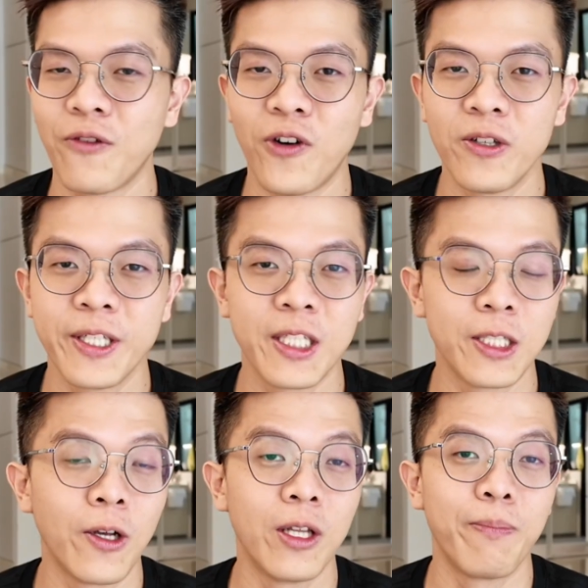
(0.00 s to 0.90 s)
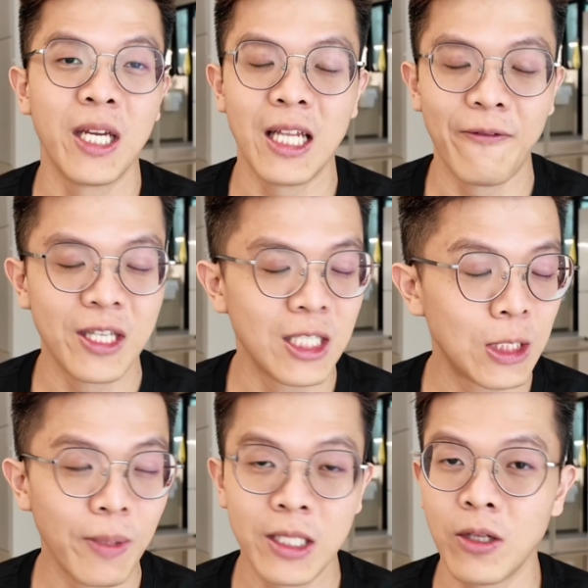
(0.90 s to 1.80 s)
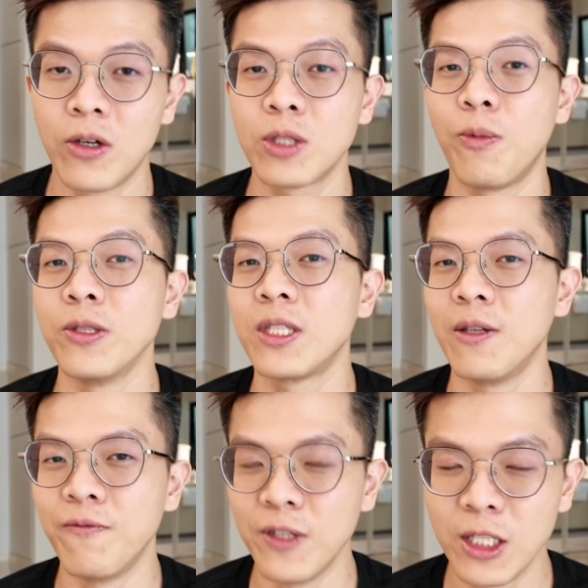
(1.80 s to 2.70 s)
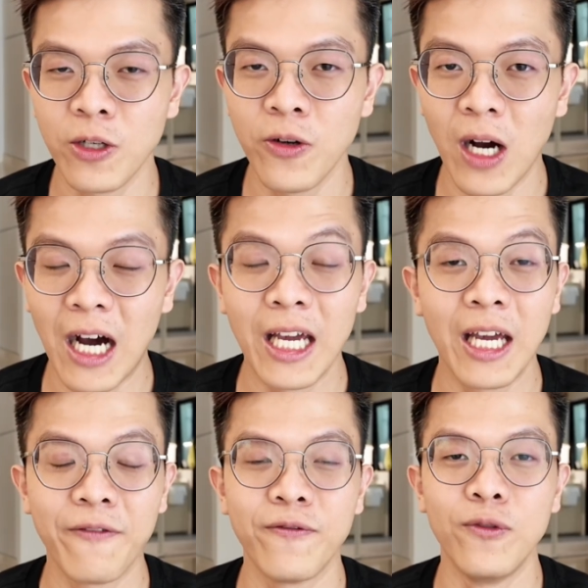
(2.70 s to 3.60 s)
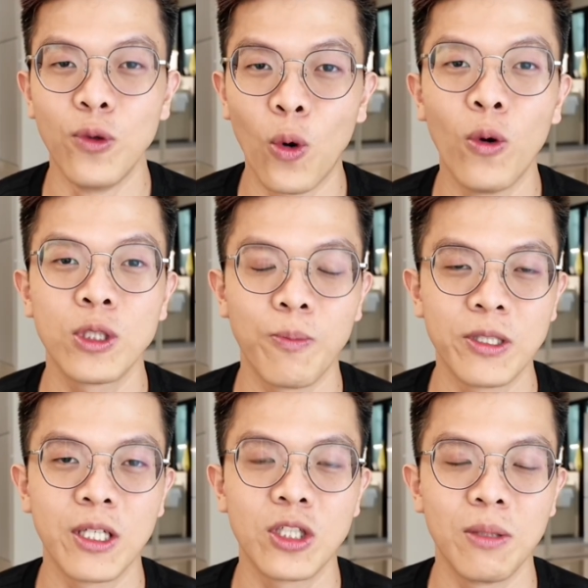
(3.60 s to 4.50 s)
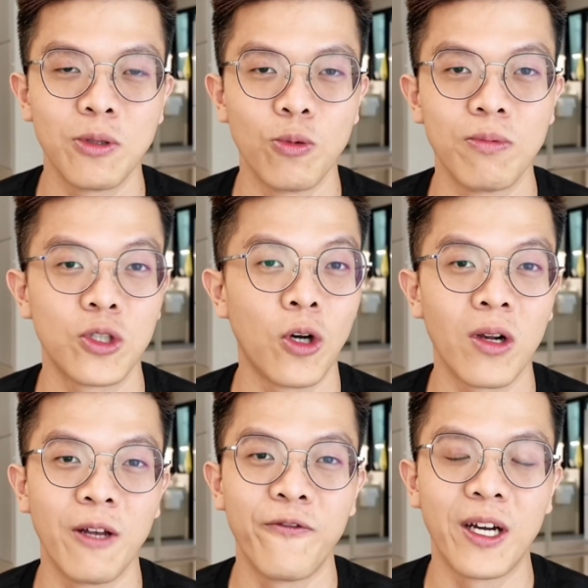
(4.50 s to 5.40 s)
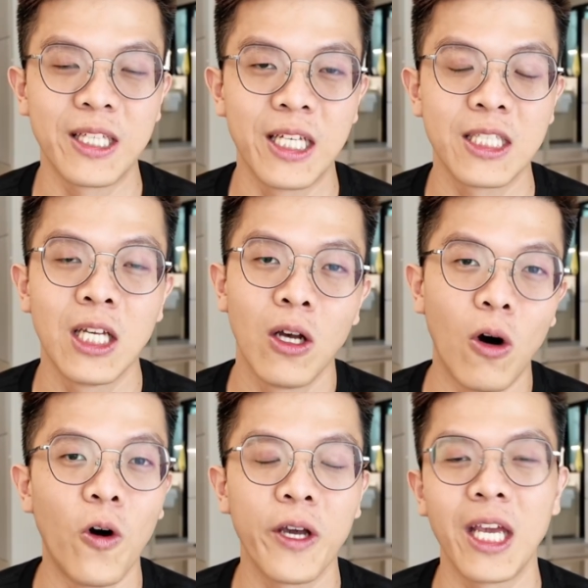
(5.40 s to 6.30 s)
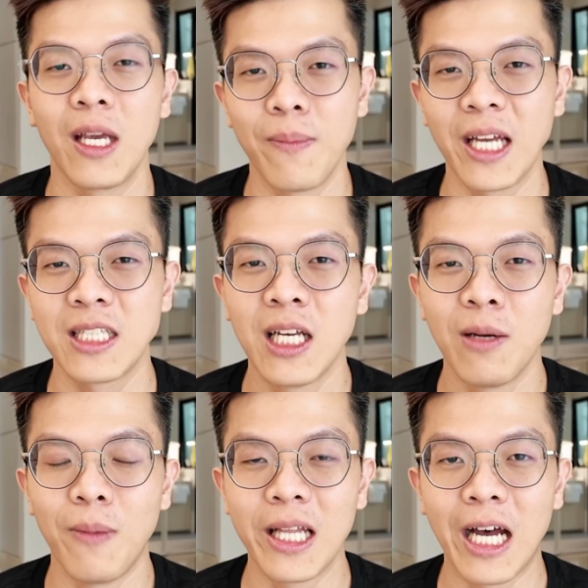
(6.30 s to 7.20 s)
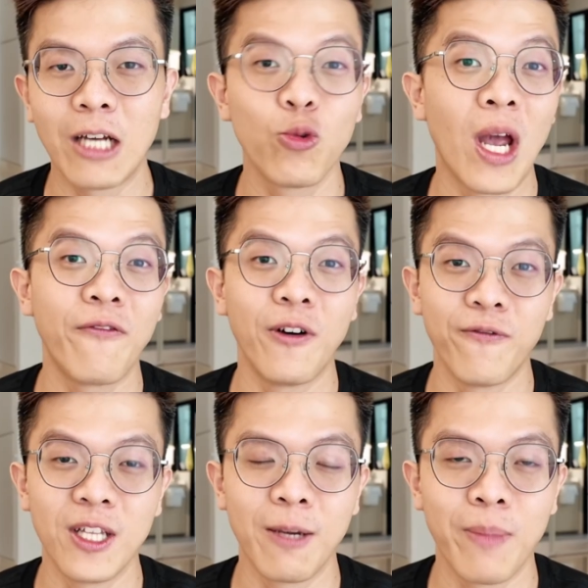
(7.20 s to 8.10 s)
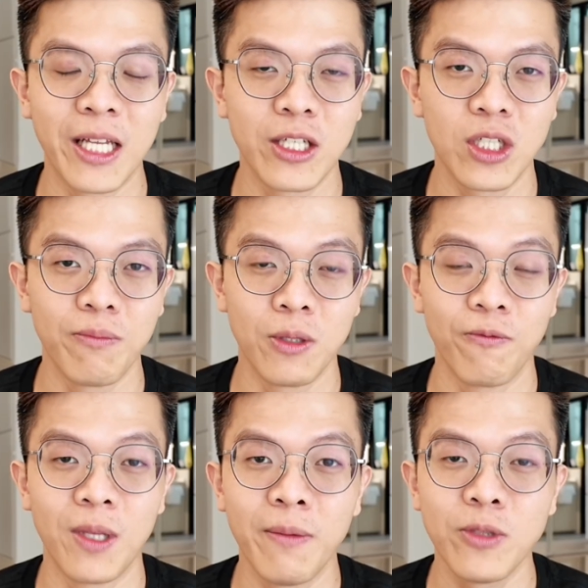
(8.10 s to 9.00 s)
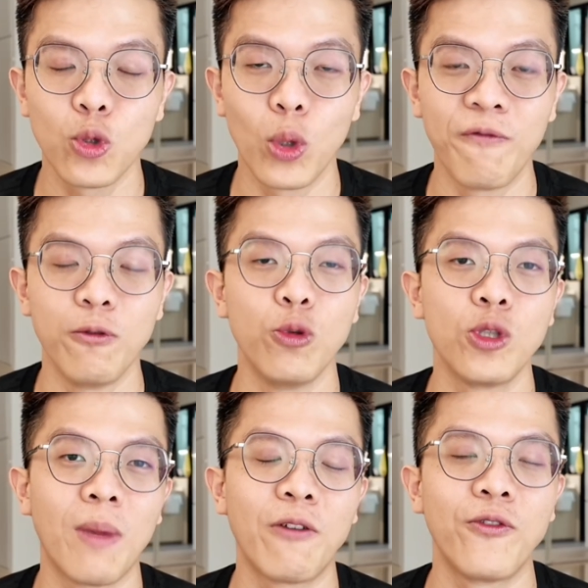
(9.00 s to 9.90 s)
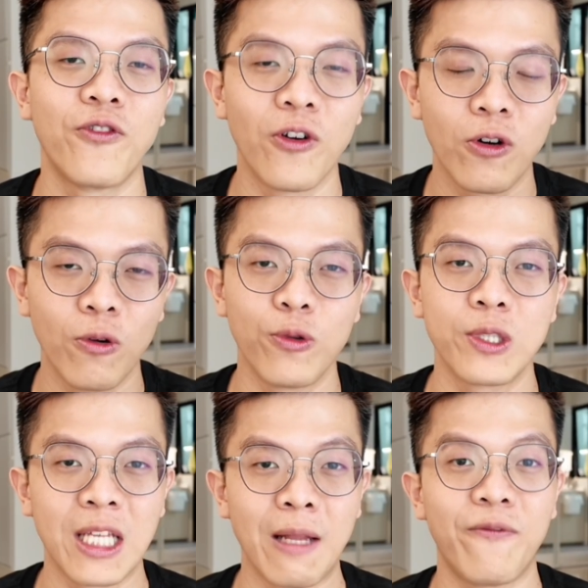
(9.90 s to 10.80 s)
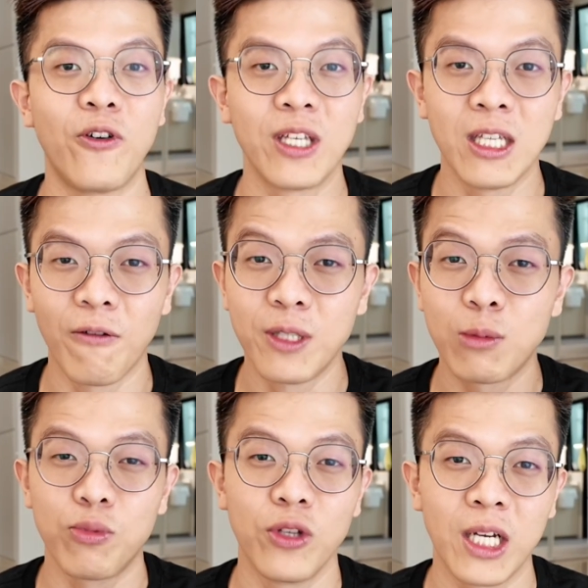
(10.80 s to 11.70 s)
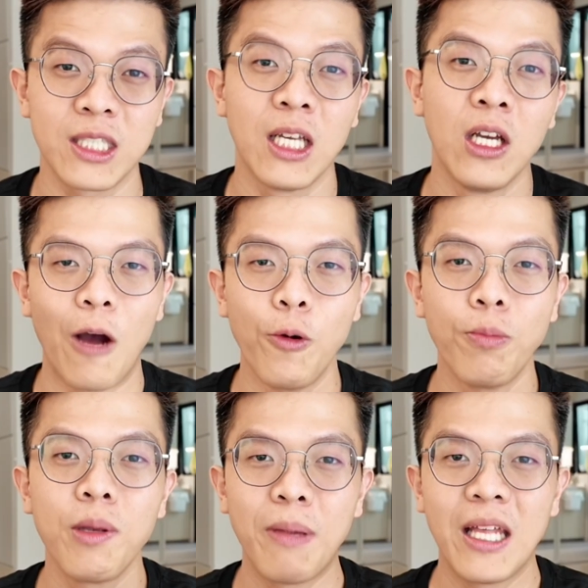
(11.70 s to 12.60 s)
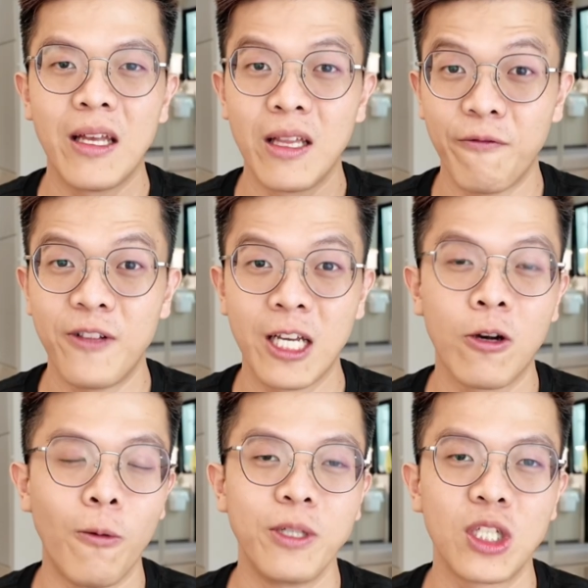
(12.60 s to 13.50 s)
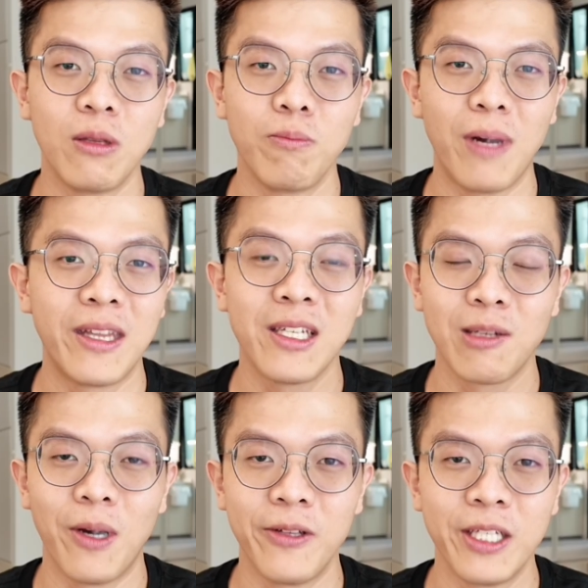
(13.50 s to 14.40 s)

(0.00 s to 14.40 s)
of all, this is not a paid advertisement nor sponsored video. I have no sponsorships with Chocolate Finance or HeyMax, but I do have affiliate partnerships with them. So if you use my referral code to sign up for either of these products, I will be paid an affiliate commission, but that's about